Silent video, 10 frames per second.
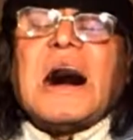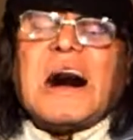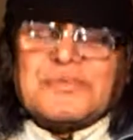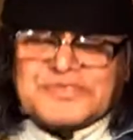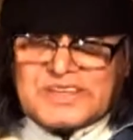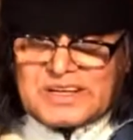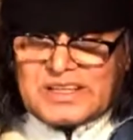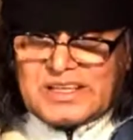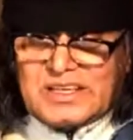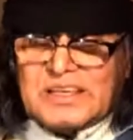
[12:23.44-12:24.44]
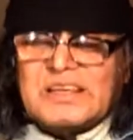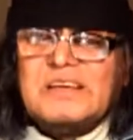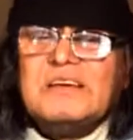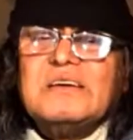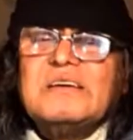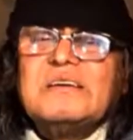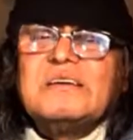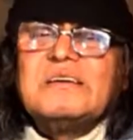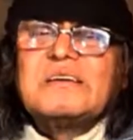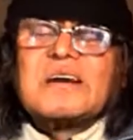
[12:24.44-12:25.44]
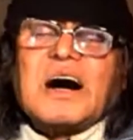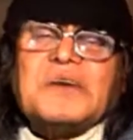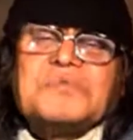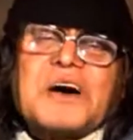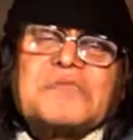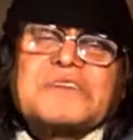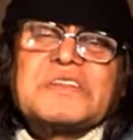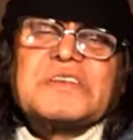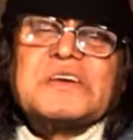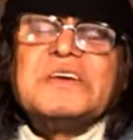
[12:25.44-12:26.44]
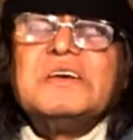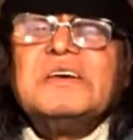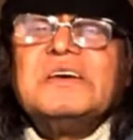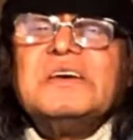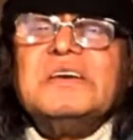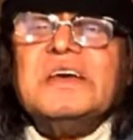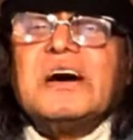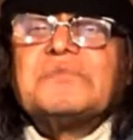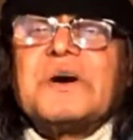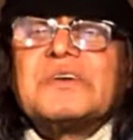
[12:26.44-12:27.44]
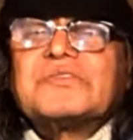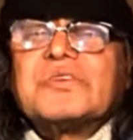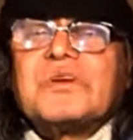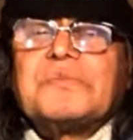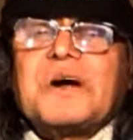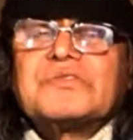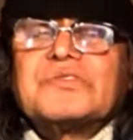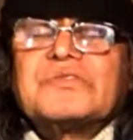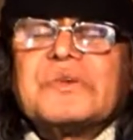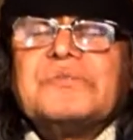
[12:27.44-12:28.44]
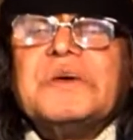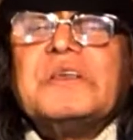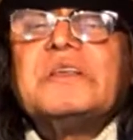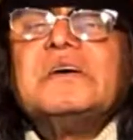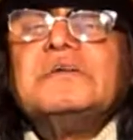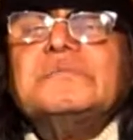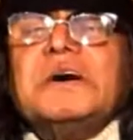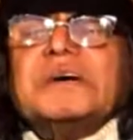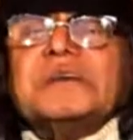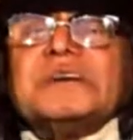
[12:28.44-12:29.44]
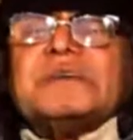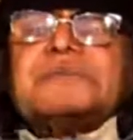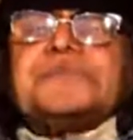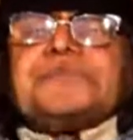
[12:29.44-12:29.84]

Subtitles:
After the crimes, after the young person or persons have been murdered,